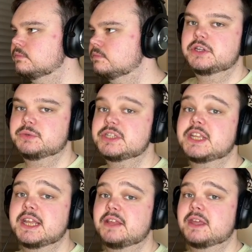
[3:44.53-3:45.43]
So as you
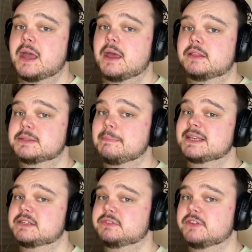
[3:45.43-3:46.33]
can hear there's a
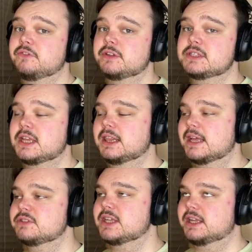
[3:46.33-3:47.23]
massive difference. It
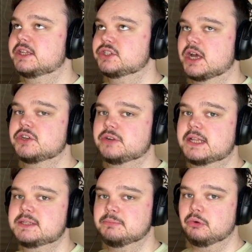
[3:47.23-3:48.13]
allows that guitar track
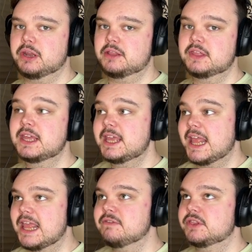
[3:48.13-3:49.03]
to breathe
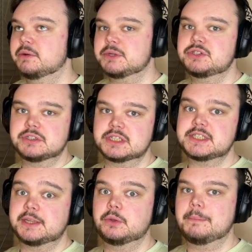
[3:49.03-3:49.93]
even though it's just a
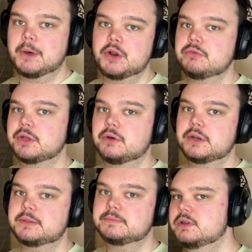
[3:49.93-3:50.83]
single mono
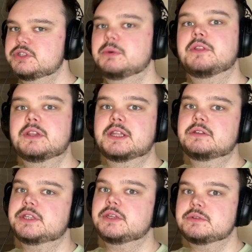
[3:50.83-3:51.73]
recording. So another little
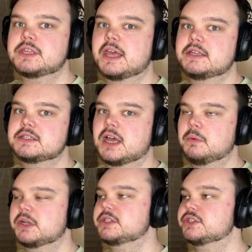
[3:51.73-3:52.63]
use case that I
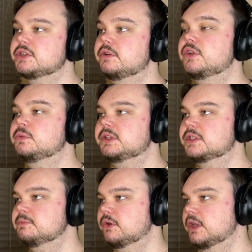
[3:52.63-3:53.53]
wanted to show you with this
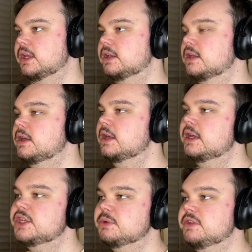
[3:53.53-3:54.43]
plugin
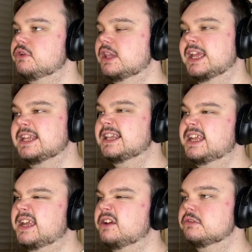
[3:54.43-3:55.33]
is when you've got like a
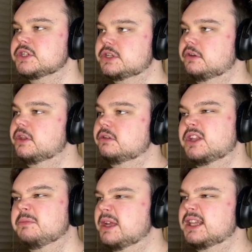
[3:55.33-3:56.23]
lick or a solo, a
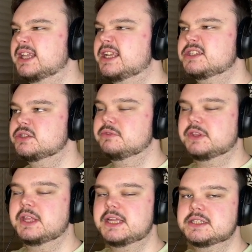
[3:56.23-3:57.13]
little bit of lead,
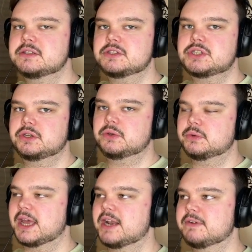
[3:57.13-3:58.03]
something that isn't too
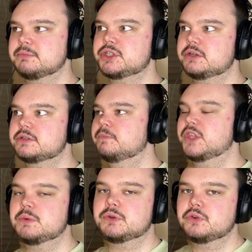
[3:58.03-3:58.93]
kind of obtuse that
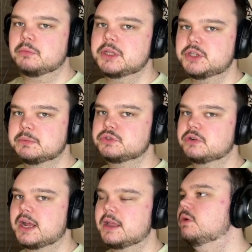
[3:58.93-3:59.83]
you would normally double
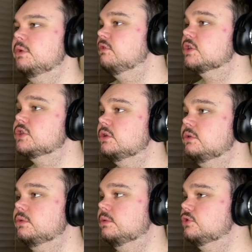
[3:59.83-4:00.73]
track. We've got
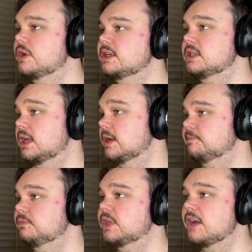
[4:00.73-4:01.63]
two tracks
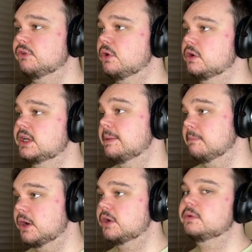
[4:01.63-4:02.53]
here that I've recorded in
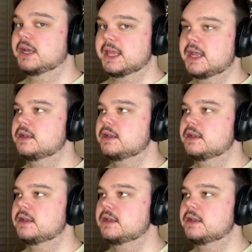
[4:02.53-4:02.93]
mono again.